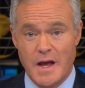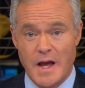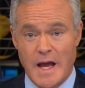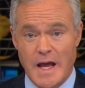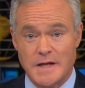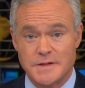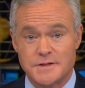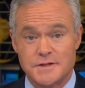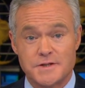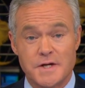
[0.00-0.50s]

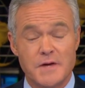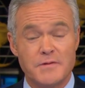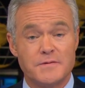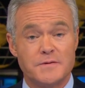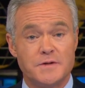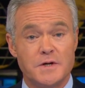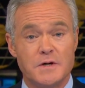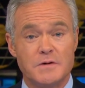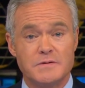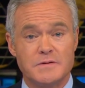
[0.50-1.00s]
And Seth
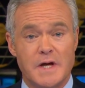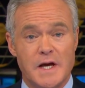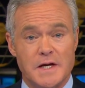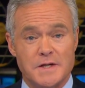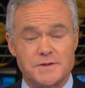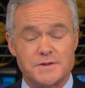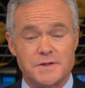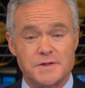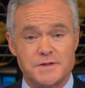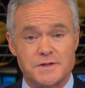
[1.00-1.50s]
Doane
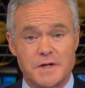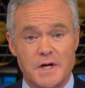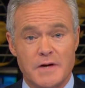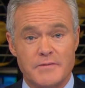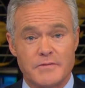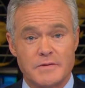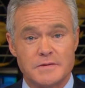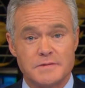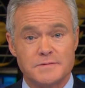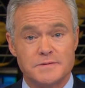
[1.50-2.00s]
has
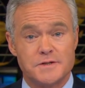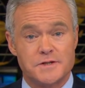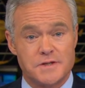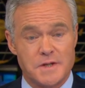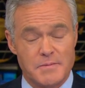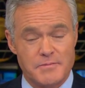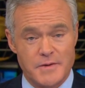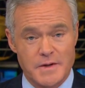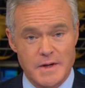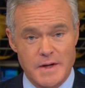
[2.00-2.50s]
discovered
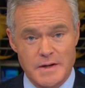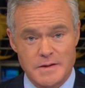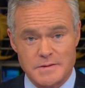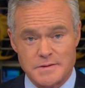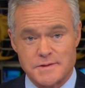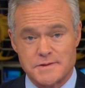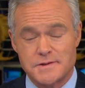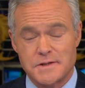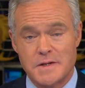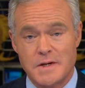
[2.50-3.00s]
something
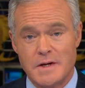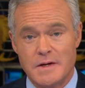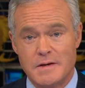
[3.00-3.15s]
else,